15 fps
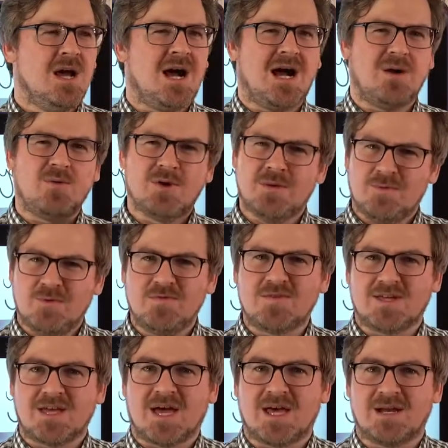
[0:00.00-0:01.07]
I want to move to
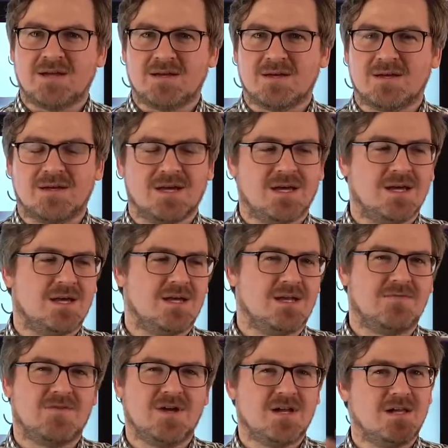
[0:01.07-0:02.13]
Canada and
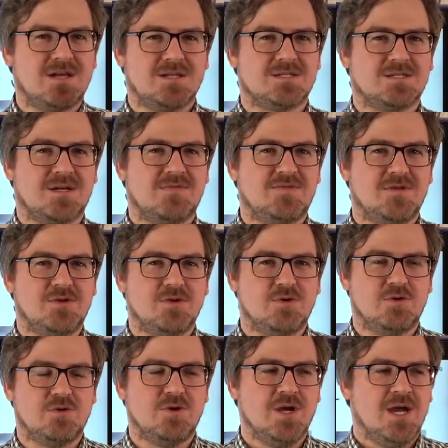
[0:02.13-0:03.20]
I've got a lot of stuff to
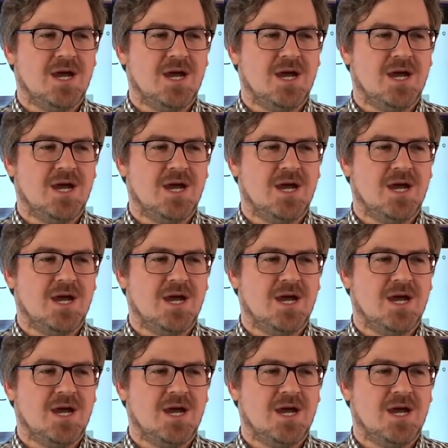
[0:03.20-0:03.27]
do